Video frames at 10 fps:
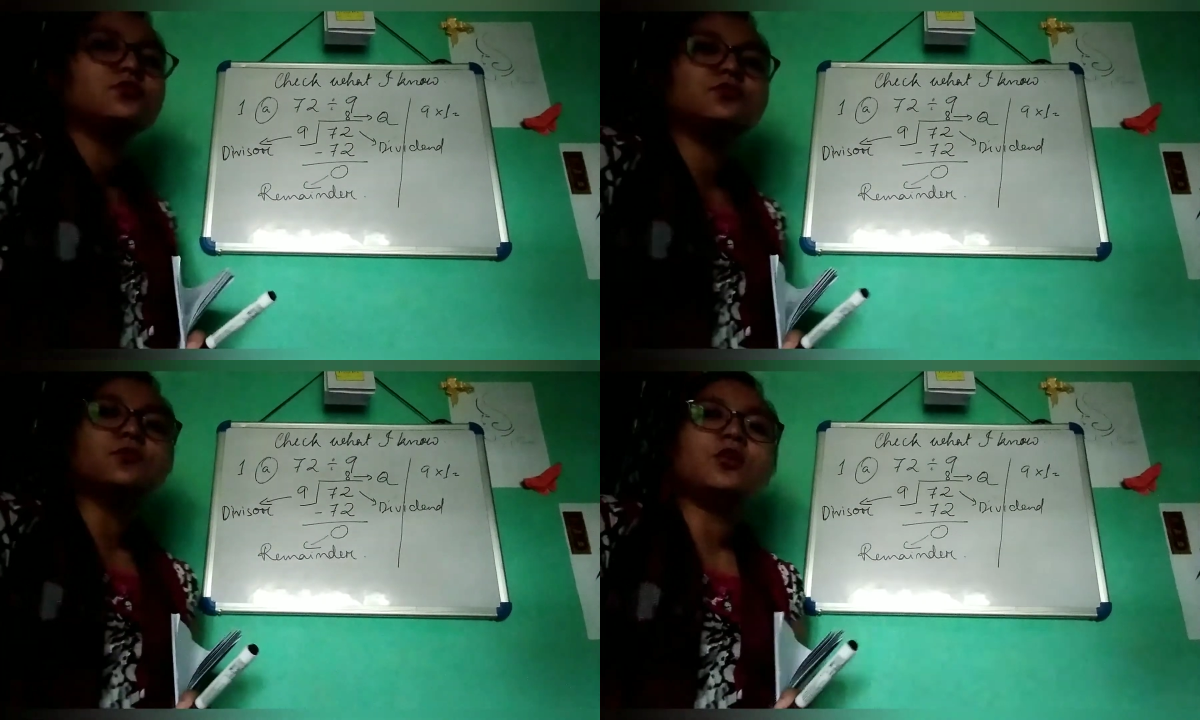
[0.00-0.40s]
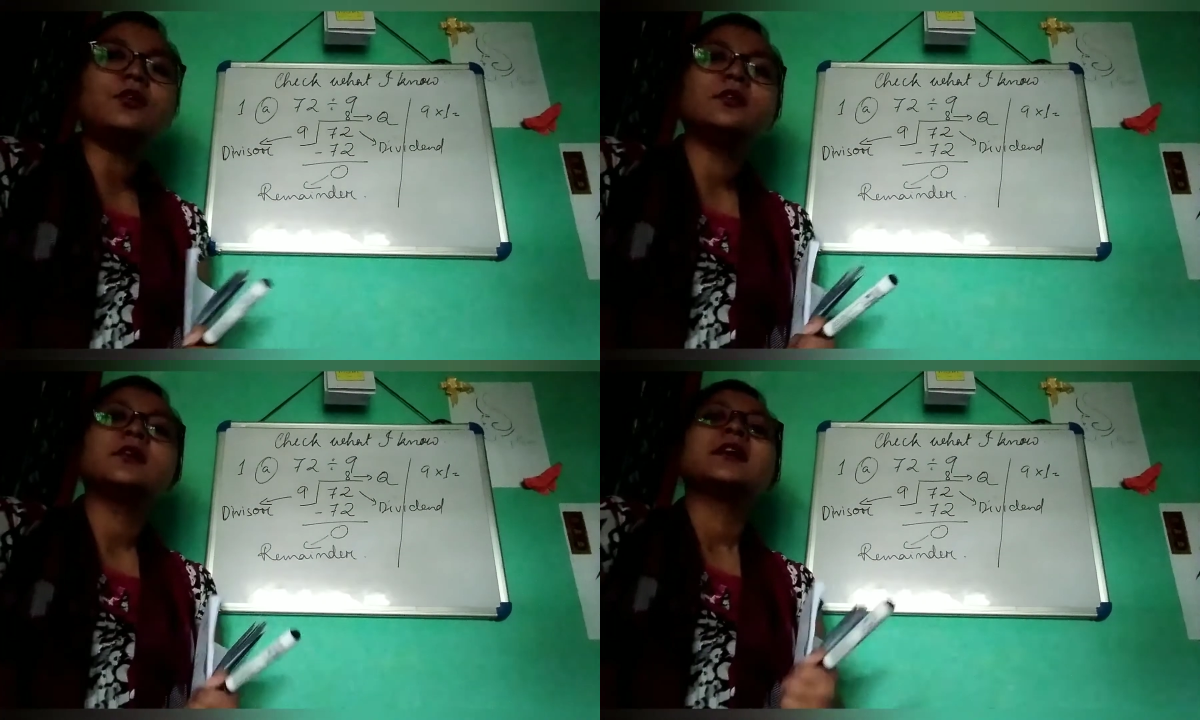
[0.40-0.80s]
do
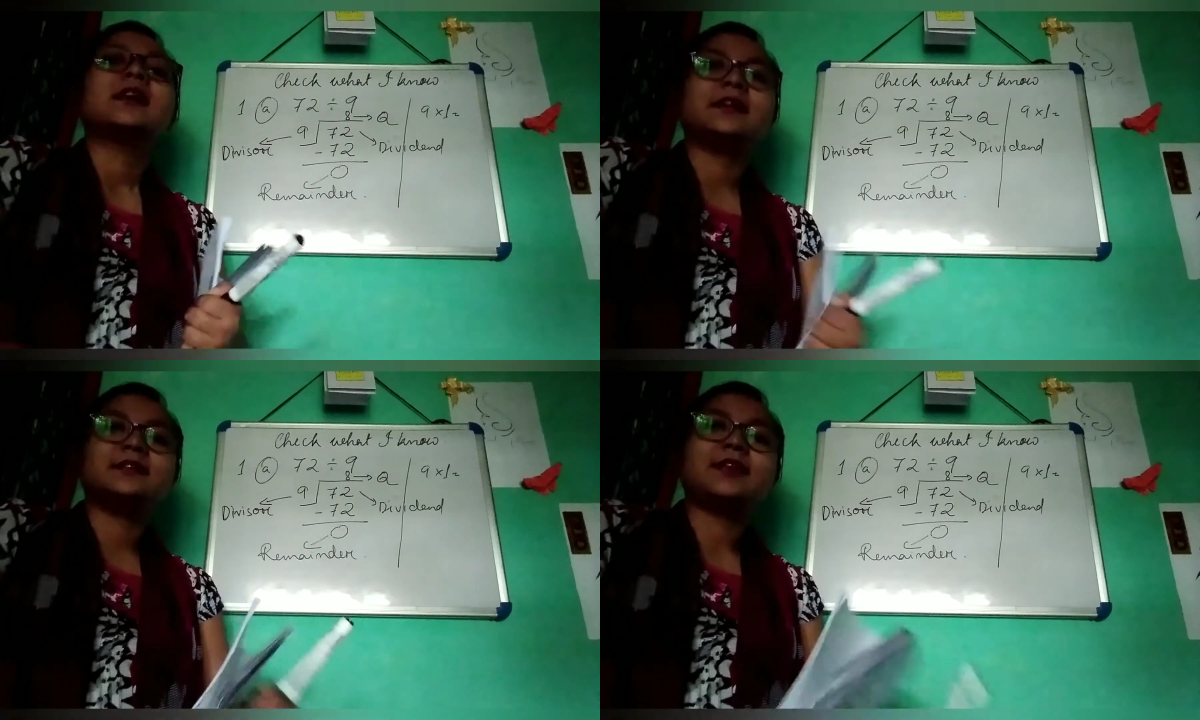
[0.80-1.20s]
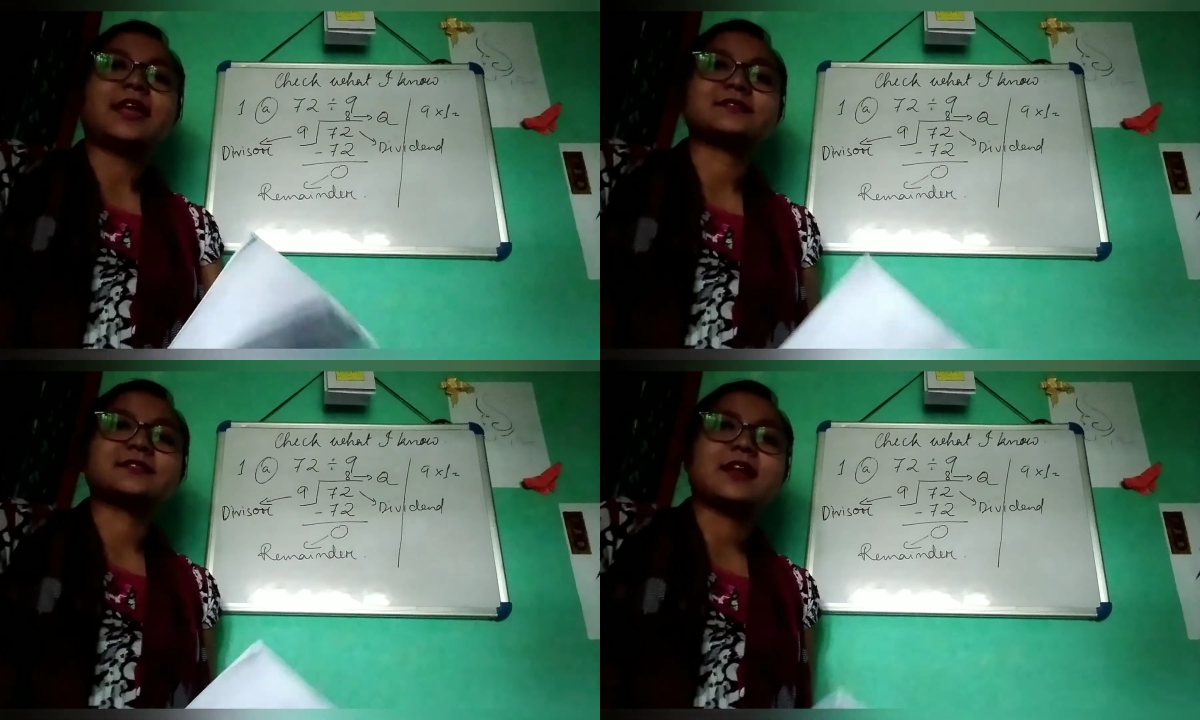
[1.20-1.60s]
more in the
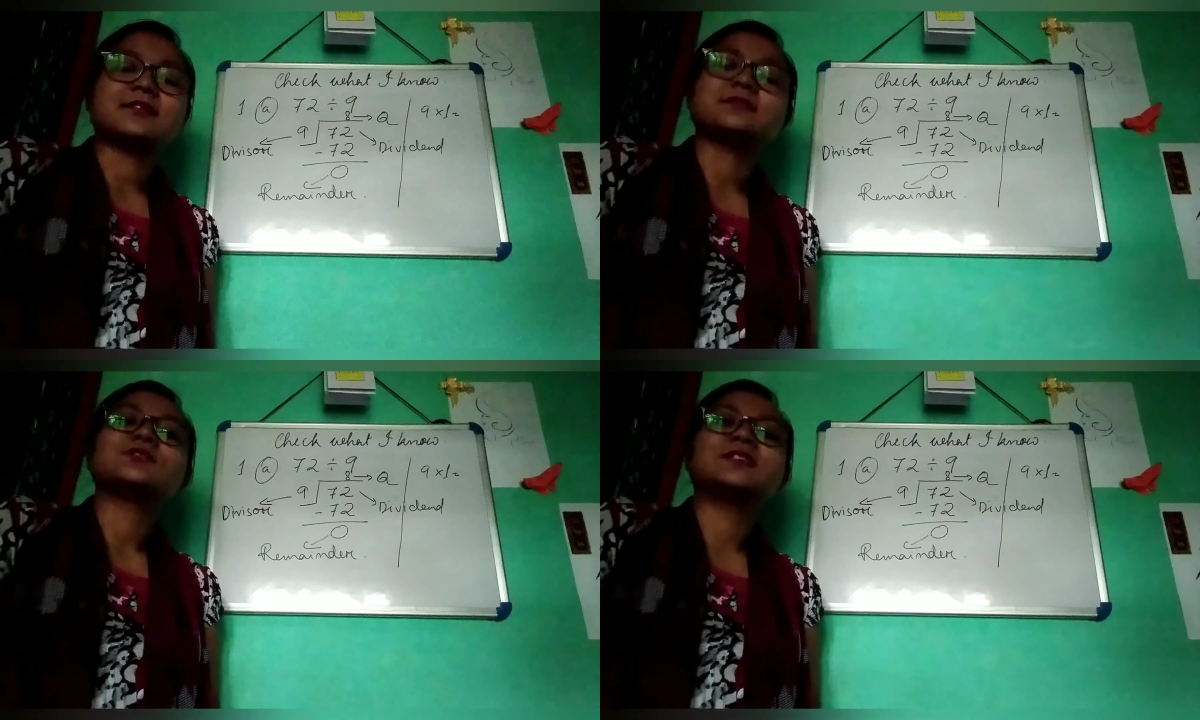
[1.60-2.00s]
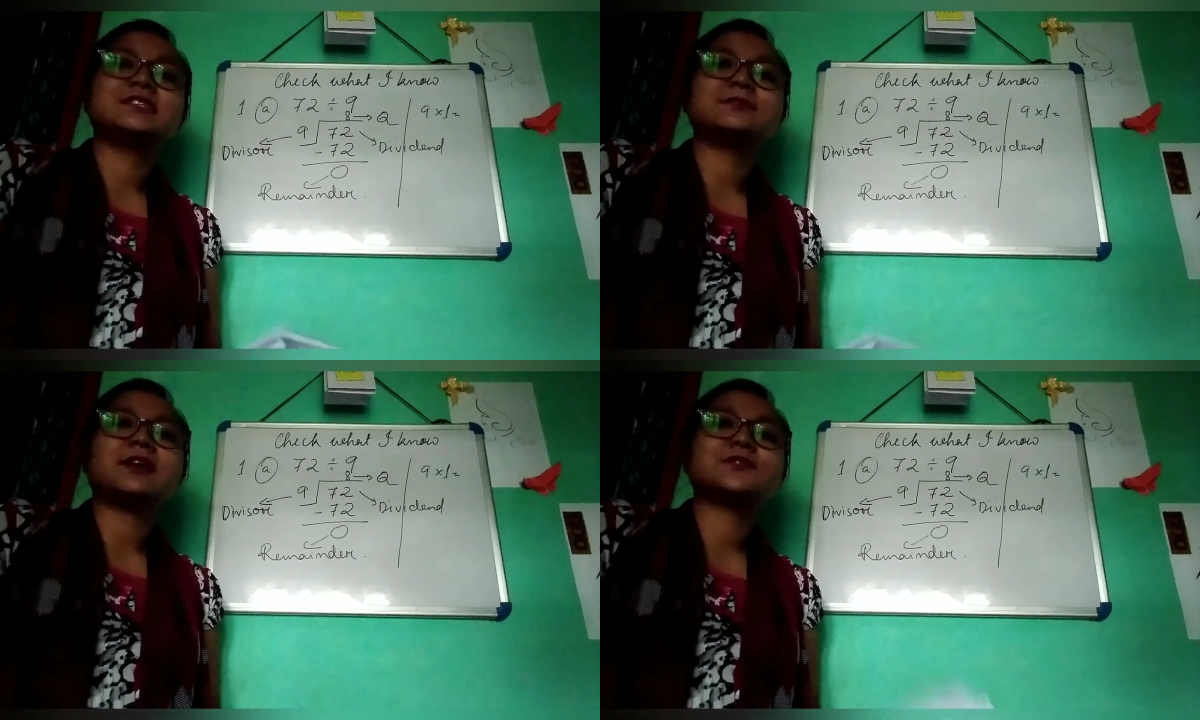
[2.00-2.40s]
next class. So
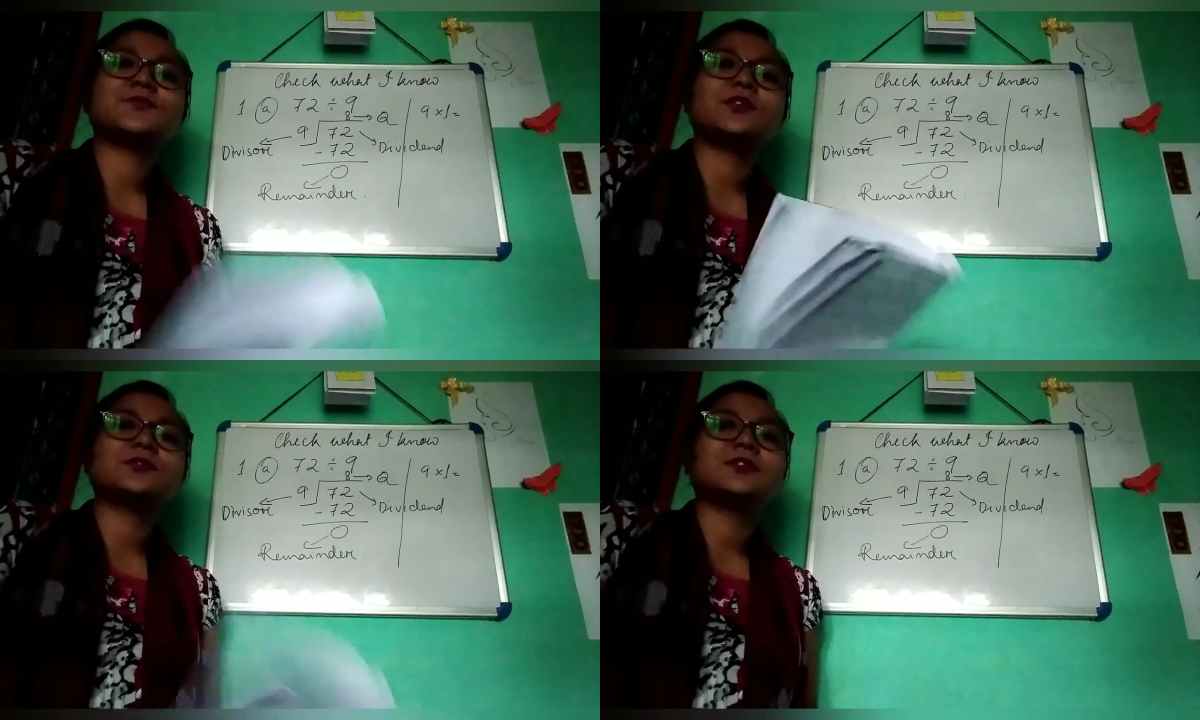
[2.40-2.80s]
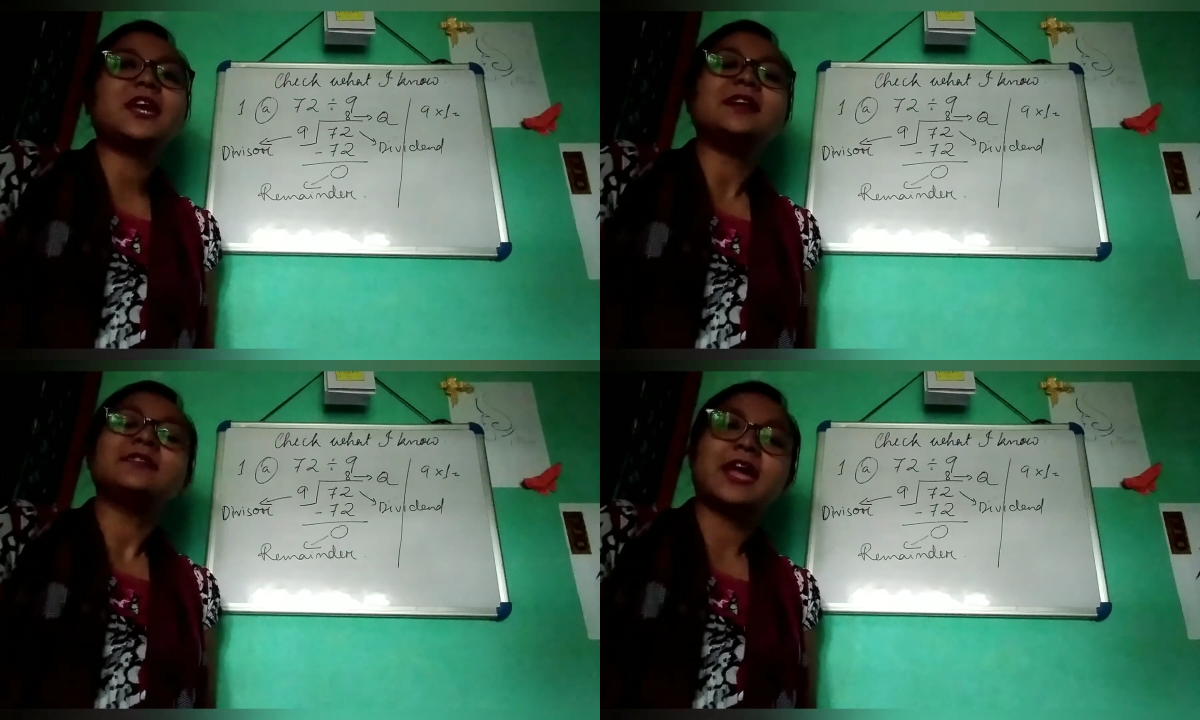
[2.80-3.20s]
this much for
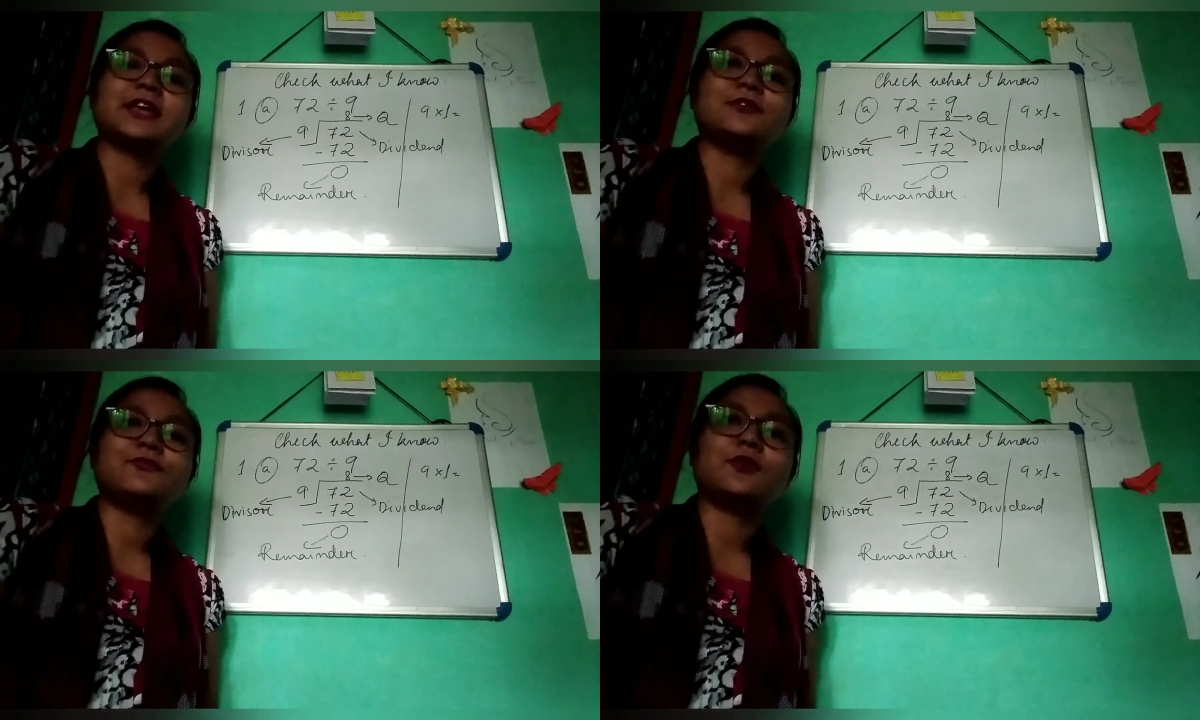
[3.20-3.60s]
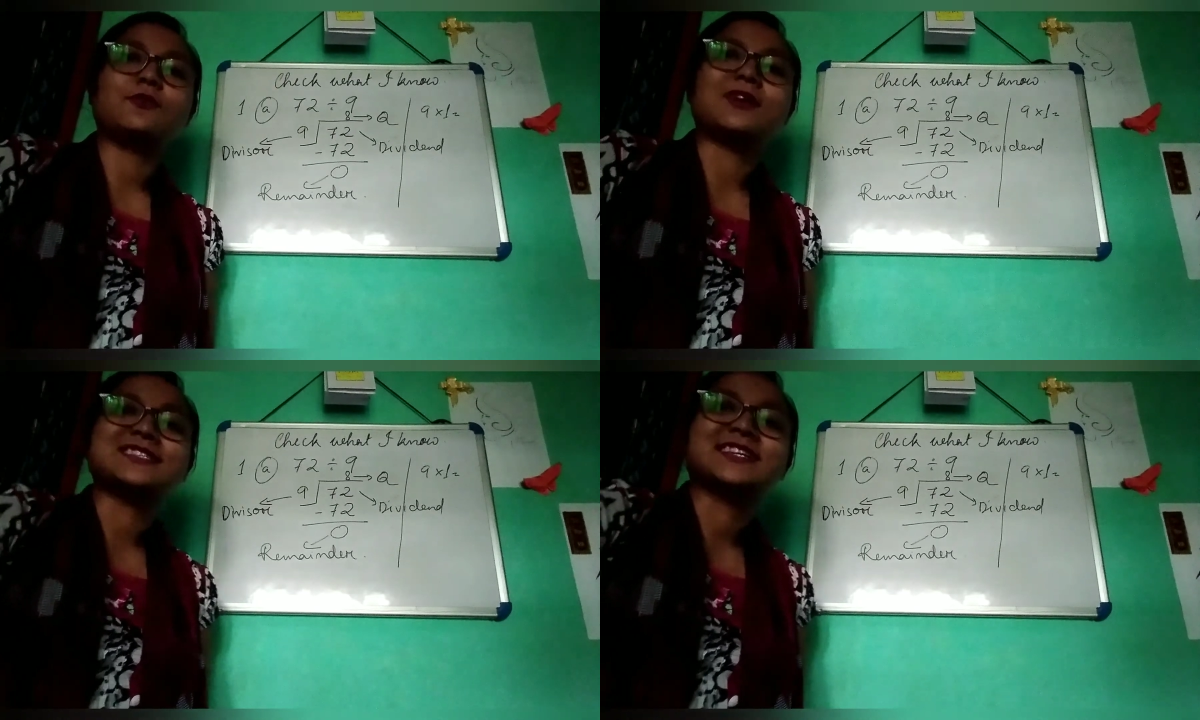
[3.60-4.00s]
today. Thank you for
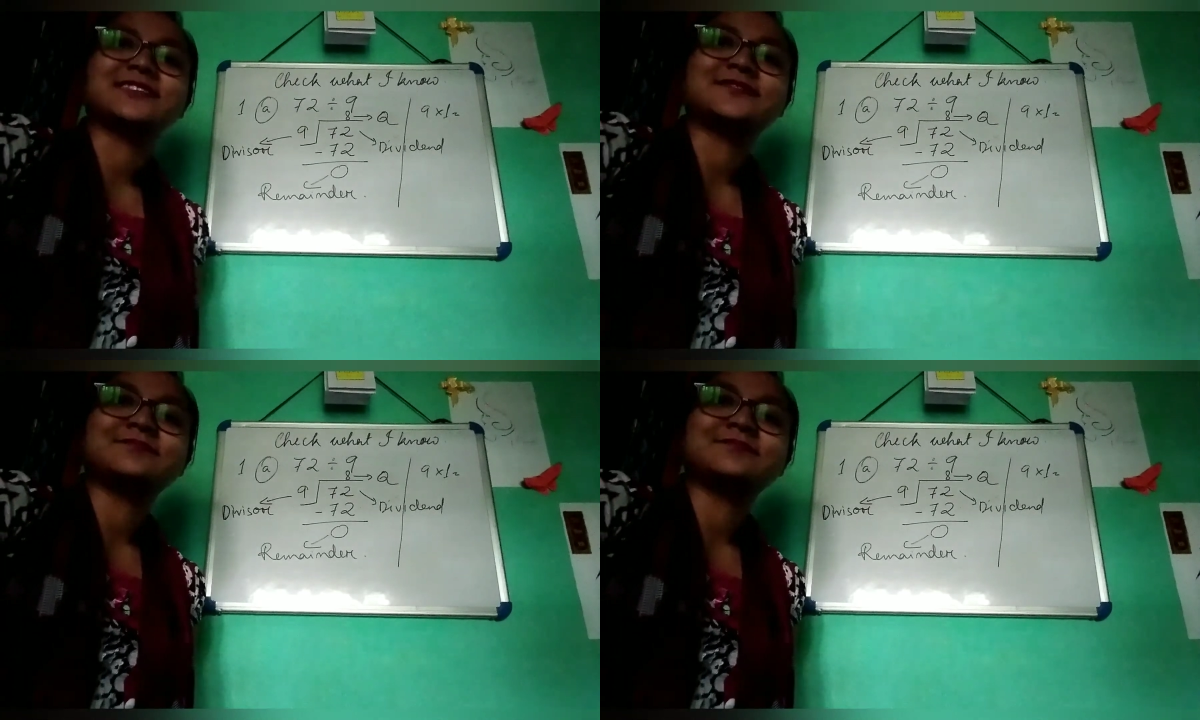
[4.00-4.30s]
watching.